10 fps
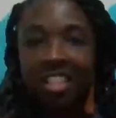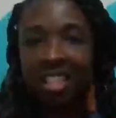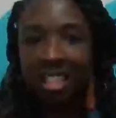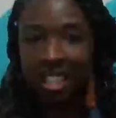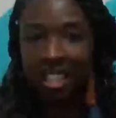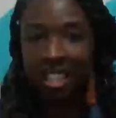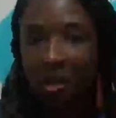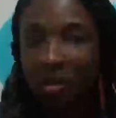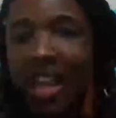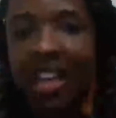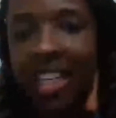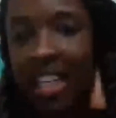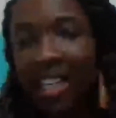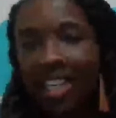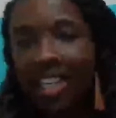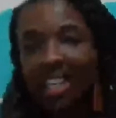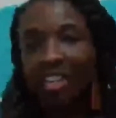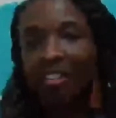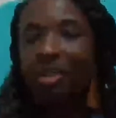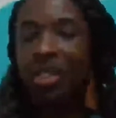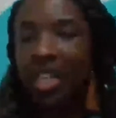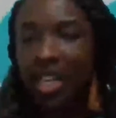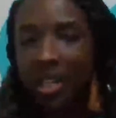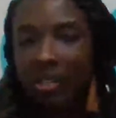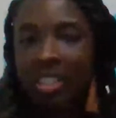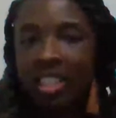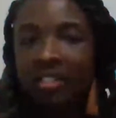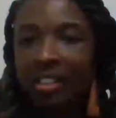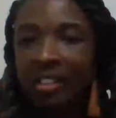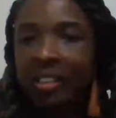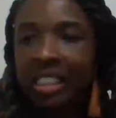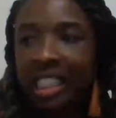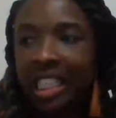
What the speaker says: to get in, a few technical difficulties